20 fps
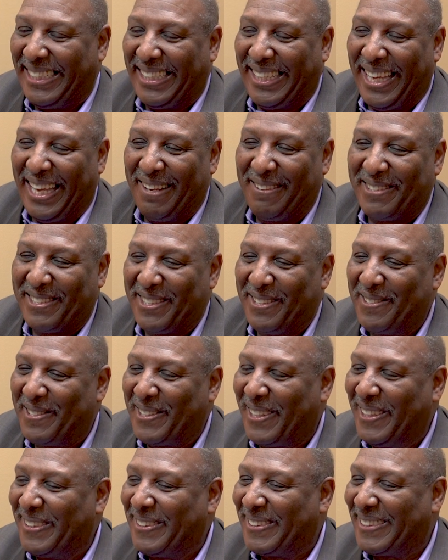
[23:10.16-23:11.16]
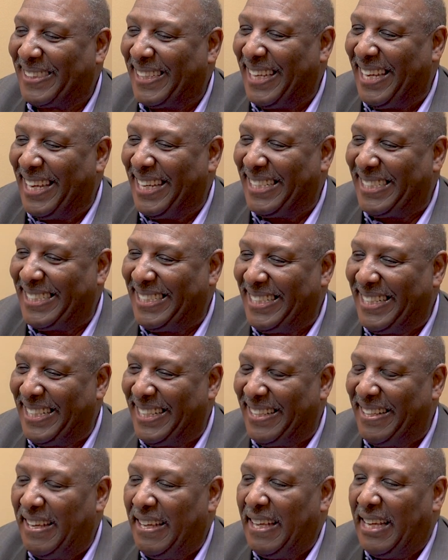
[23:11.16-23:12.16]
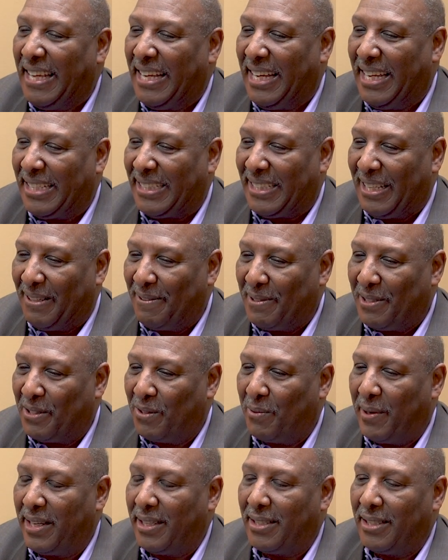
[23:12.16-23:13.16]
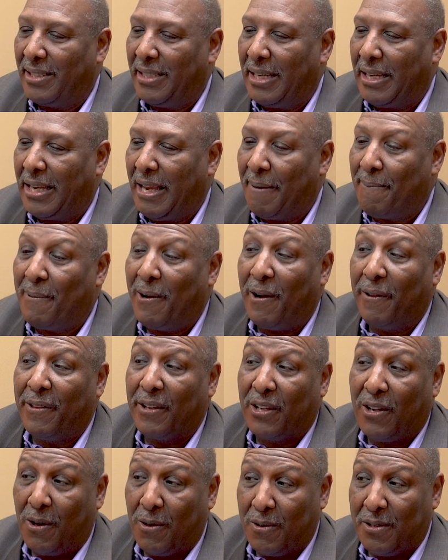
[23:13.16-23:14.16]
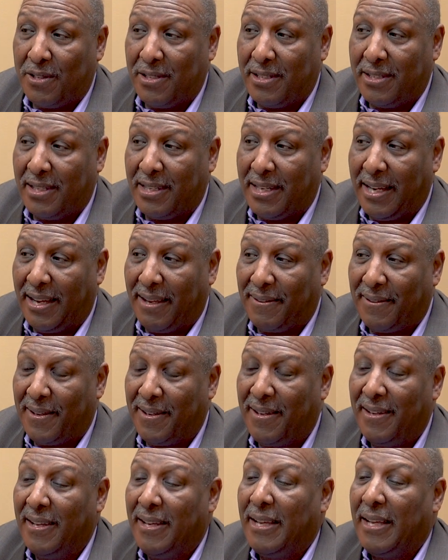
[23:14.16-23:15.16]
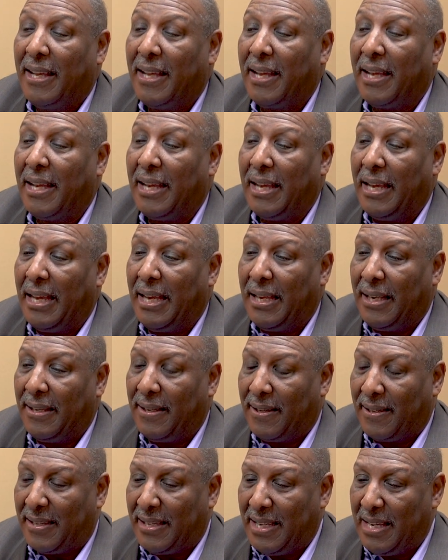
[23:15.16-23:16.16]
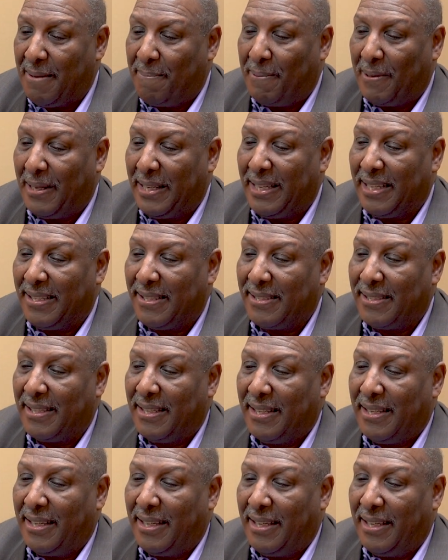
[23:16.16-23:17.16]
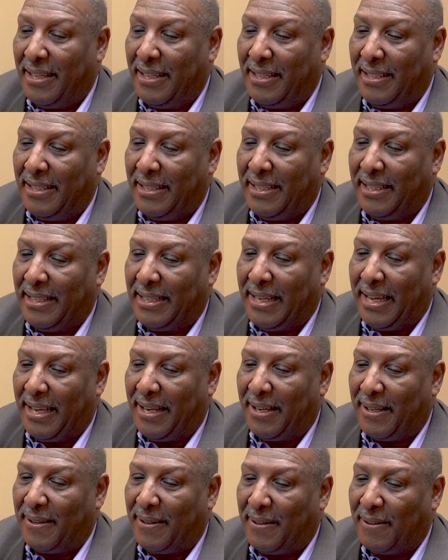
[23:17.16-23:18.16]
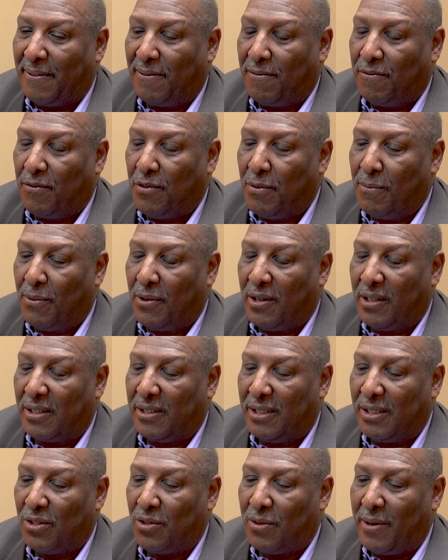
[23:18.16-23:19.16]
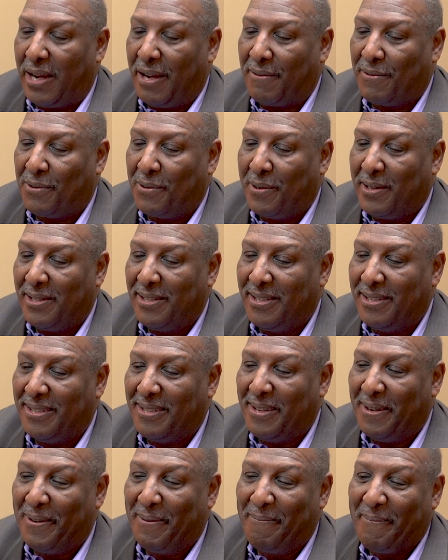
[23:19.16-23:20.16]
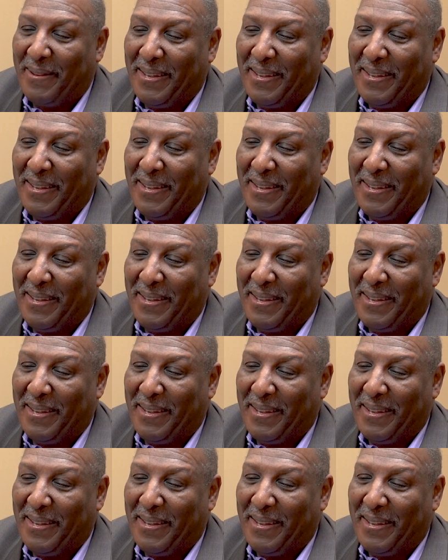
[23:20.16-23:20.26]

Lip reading: came so close last year. I thought it was great that they kept all the coaches together and the key players and got a few more good draft choices. So